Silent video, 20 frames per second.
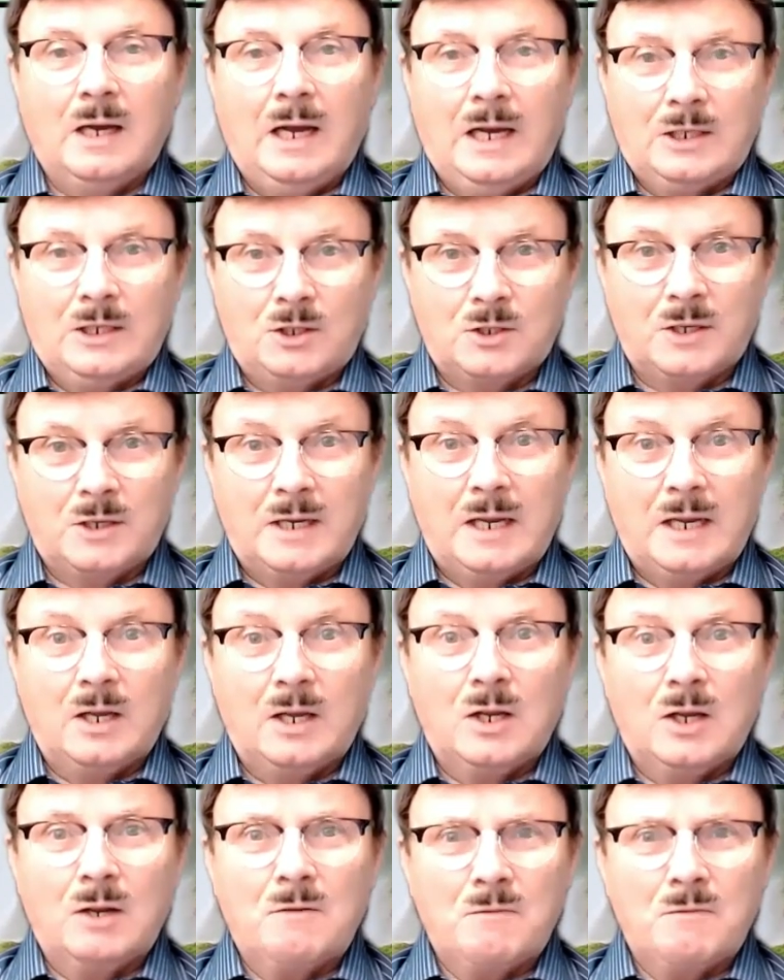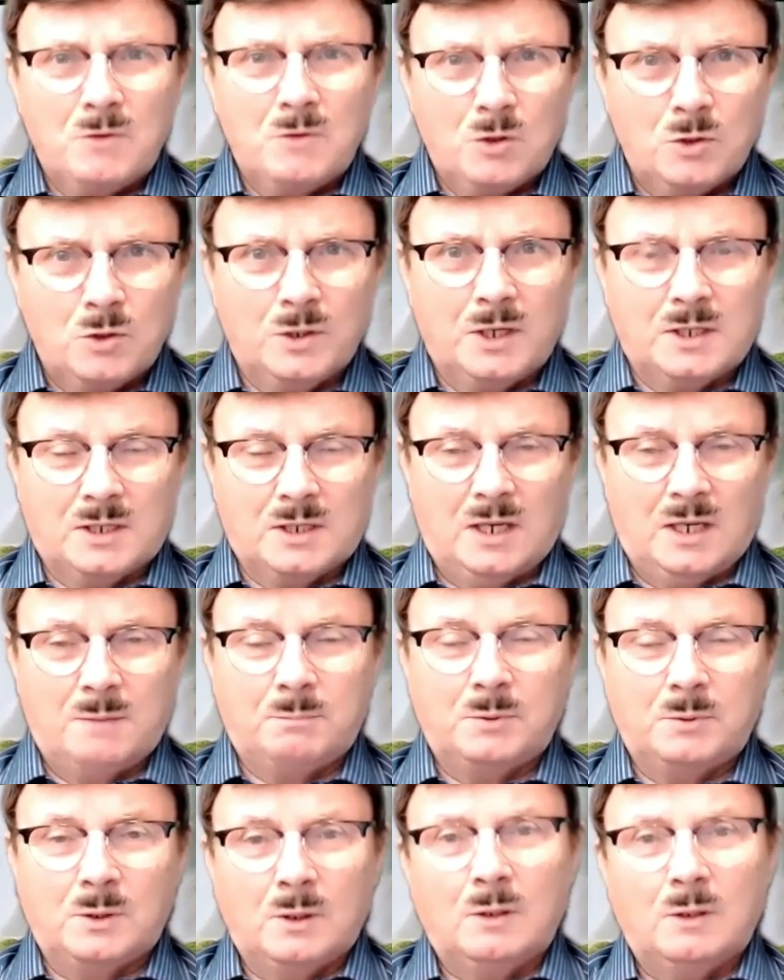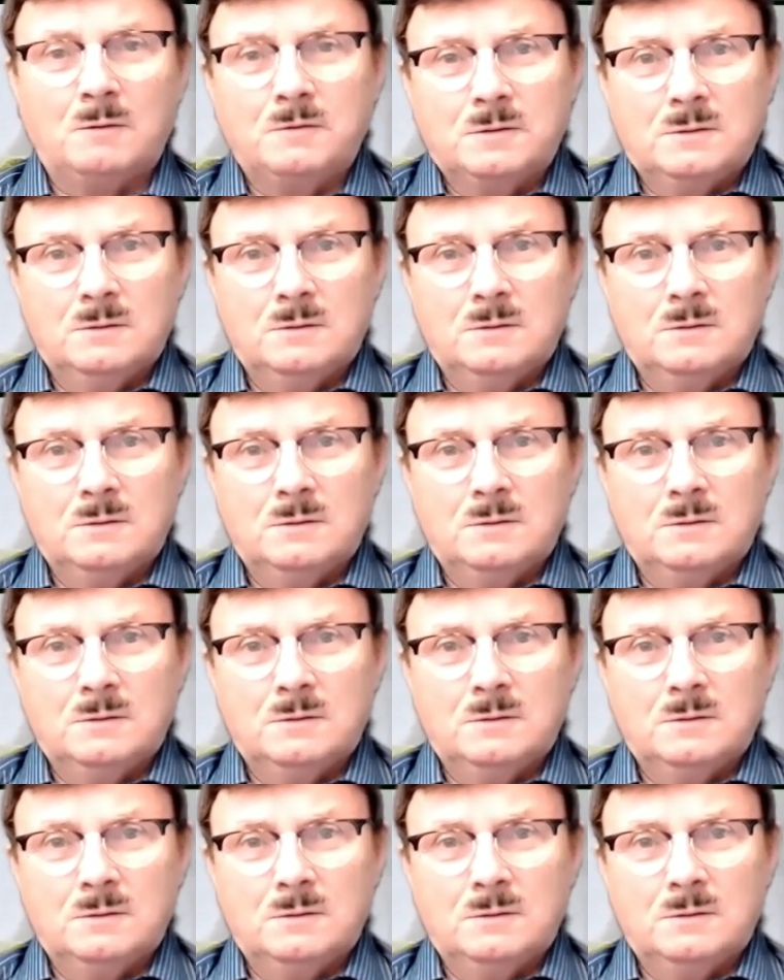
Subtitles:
Another good example of